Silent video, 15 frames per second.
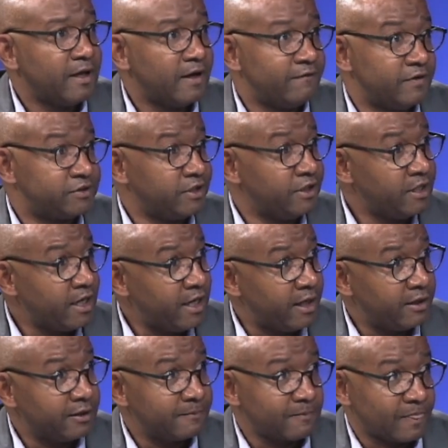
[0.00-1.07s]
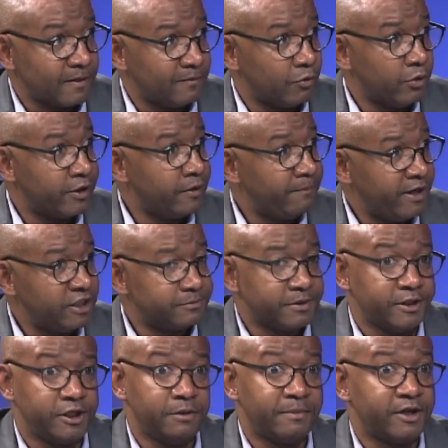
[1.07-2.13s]
If it's in the attic or in the basement, they
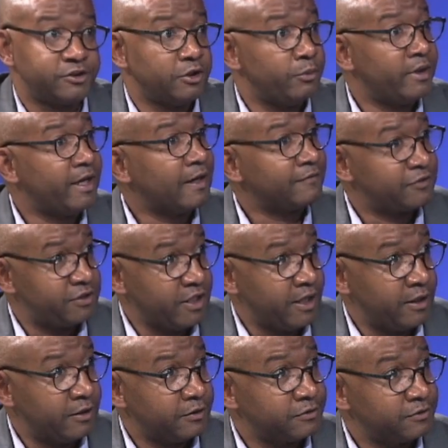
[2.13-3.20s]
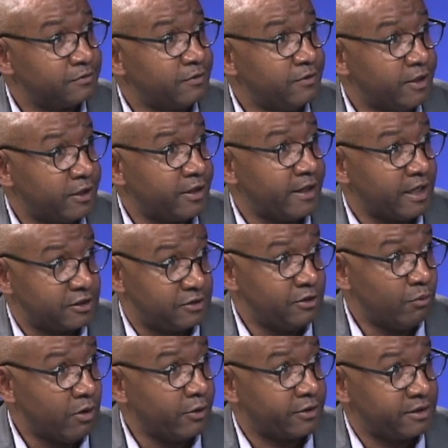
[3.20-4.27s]
need to make sure we have stairs that are actually
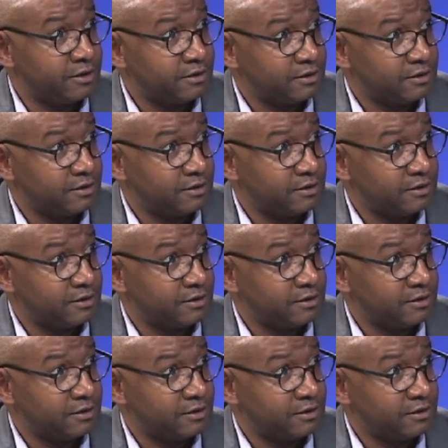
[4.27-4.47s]
working.